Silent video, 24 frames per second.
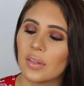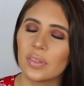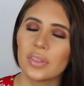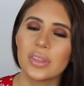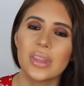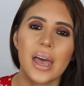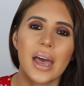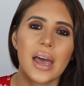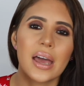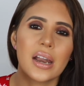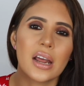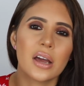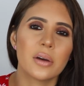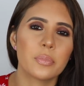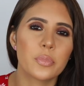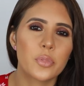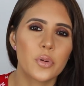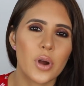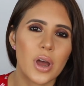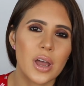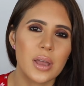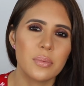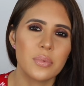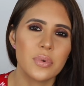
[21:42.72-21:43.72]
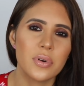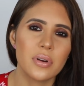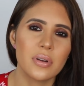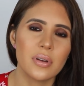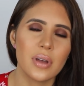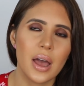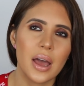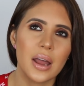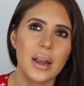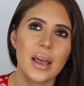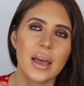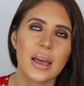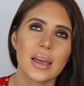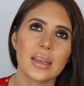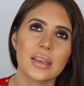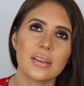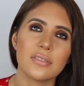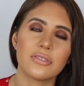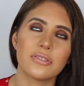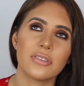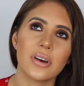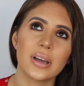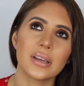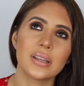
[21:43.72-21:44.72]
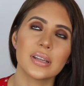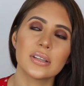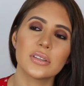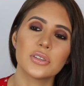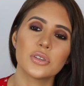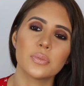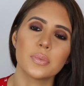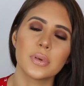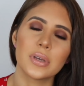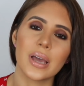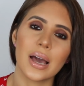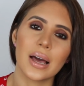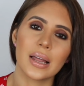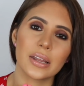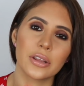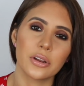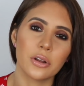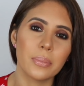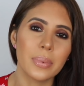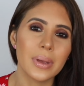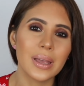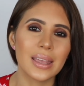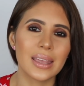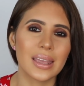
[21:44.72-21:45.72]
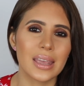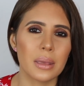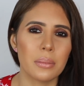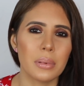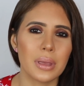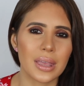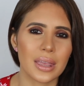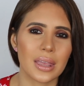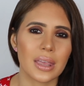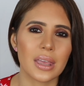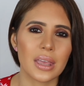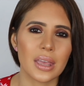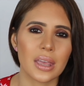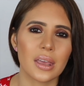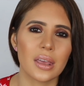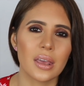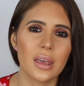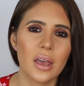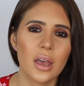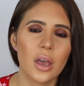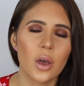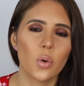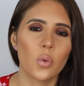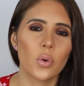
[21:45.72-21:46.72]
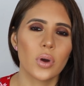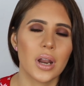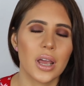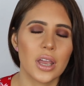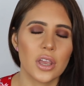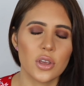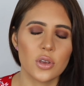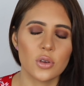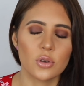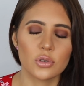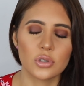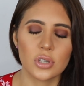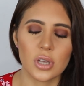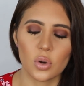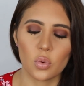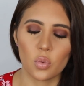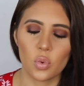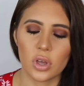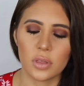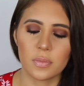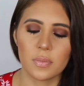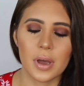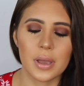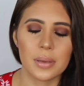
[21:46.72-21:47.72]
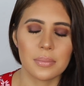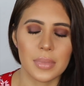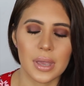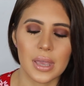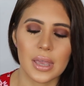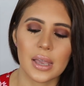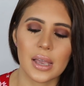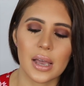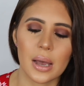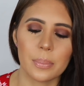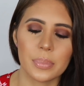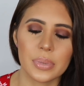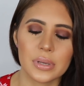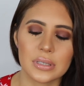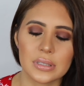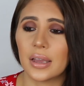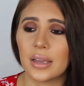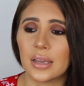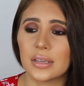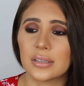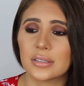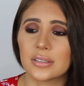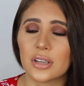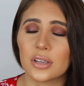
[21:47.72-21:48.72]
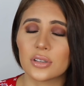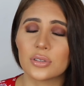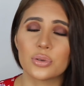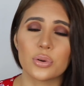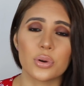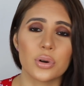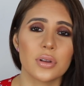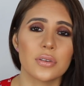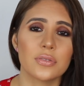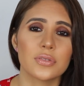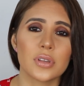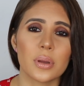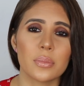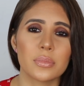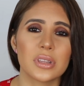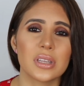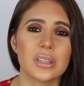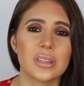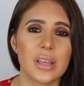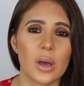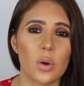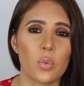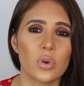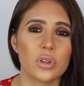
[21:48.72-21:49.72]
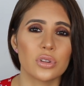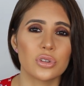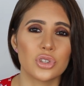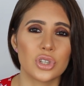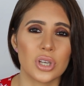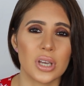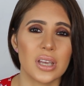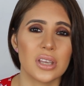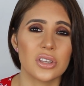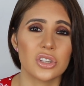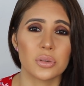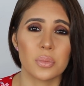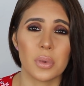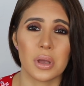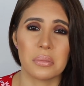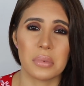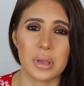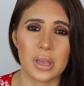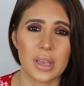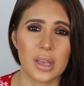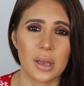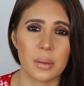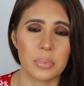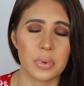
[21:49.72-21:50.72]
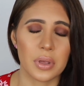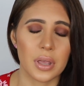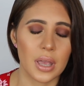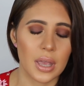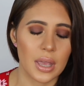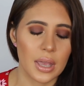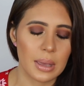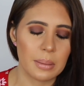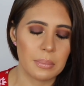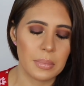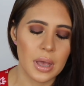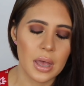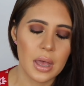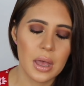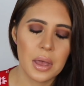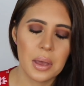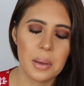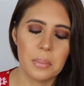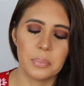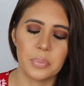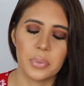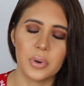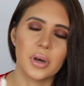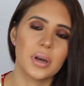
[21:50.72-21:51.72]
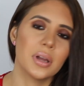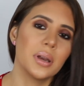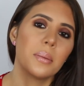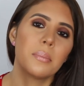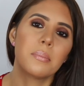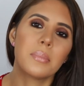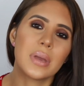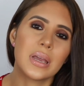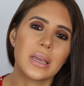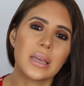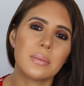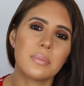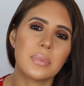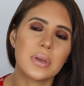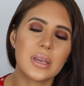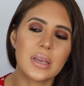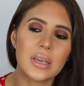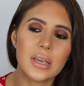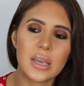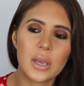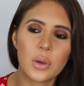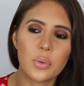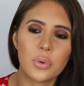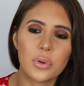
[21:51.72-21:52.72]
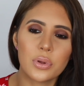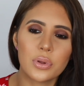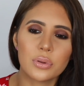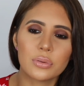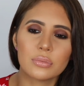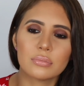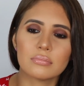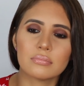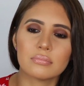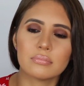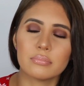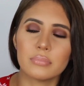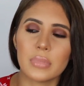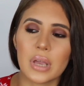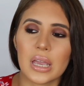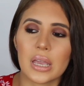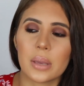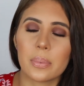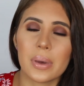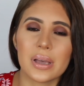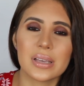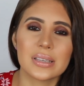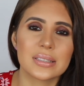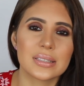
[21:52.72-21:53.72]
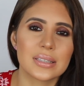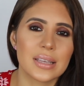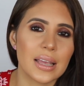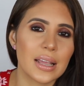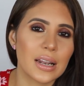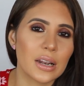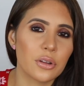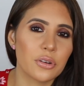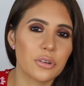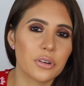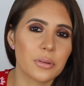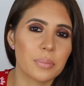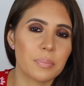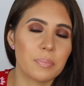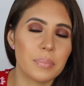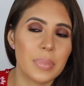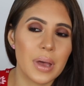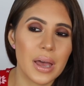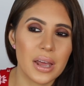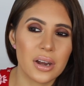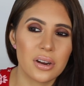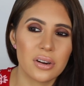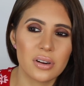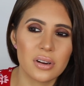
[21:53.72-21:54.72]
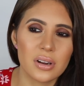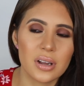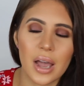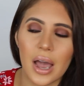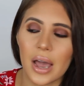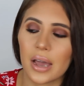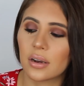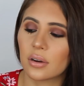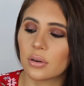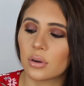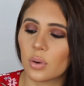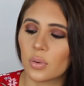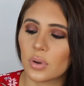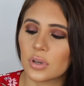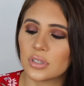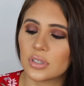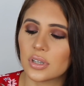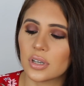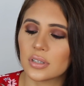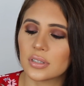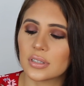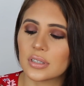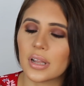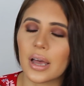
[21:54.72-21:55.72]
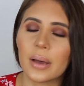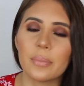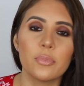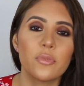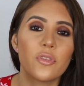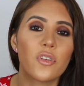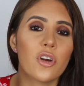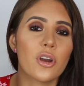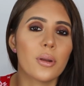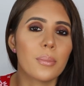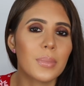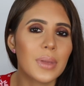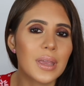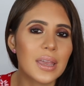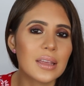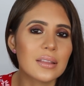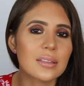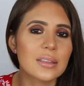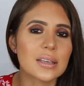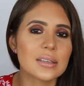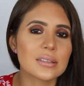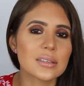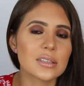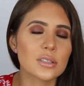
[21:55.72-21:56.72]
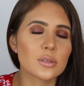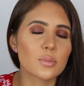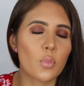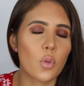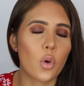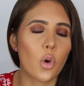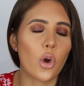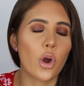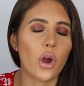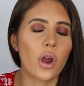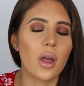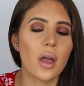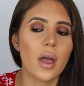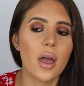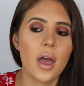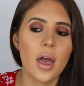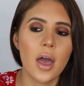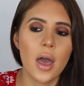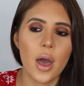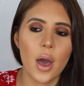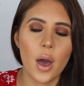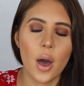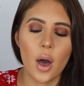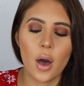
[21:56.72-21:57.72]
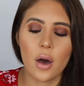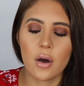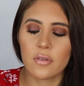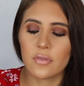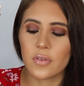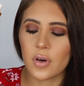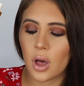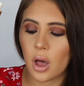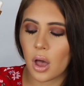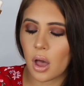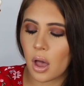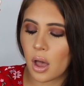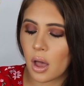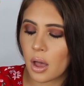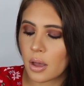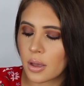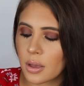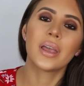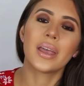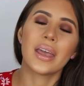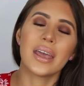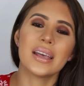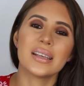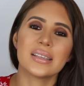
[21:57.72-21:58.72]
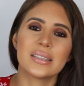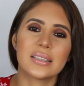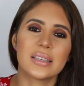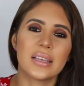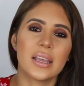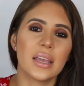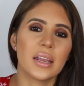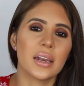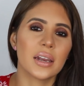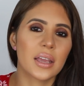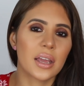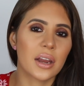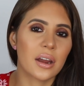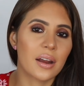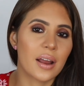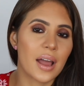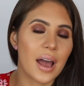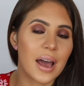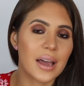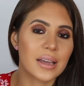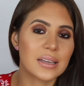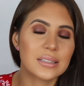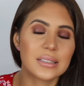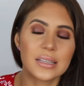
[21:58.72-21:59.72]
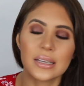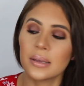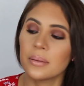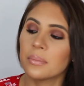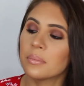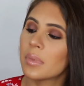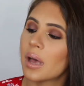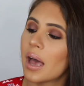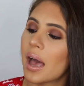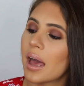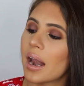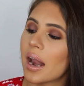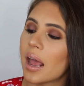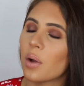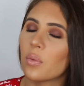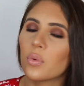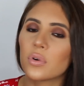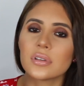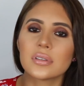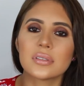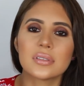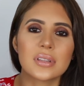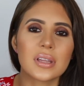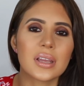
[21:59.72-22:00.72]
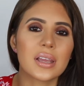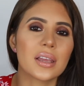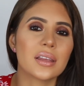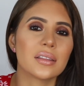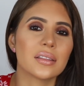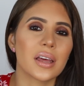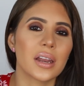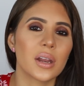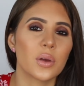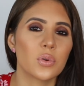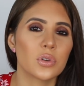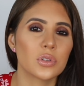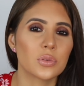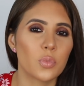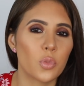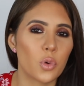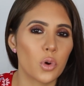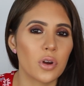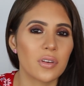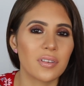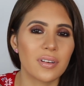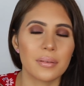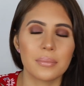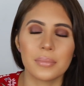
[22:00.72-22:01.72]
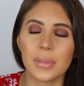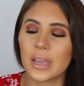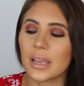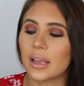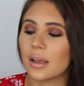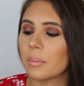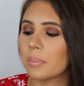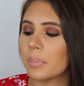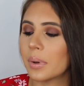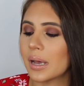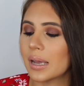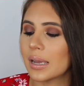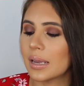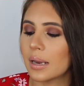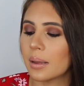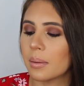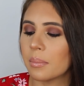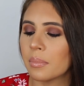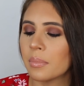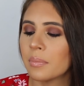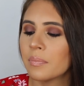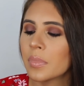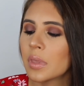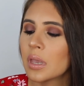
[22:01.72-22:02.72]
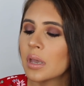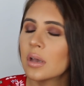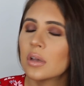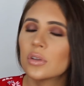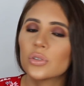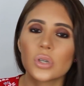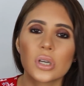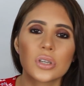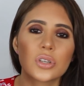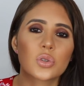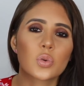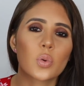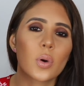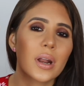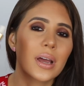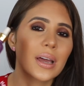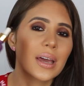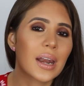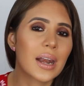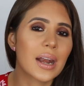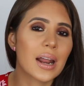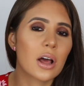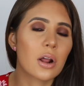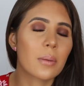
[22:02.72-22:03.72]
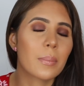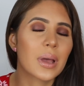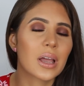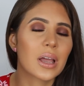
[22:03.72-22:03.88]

than a primer, and I find it to be a little bit gimmicky when I use it with my makeup. It's not sort of something that will change my makeup game, but maybe it will make my skin look better. I don't know. It's just, for me, this is more of a skincare item, and I was thinking that it was more of a makeup item. So I just want to get it out of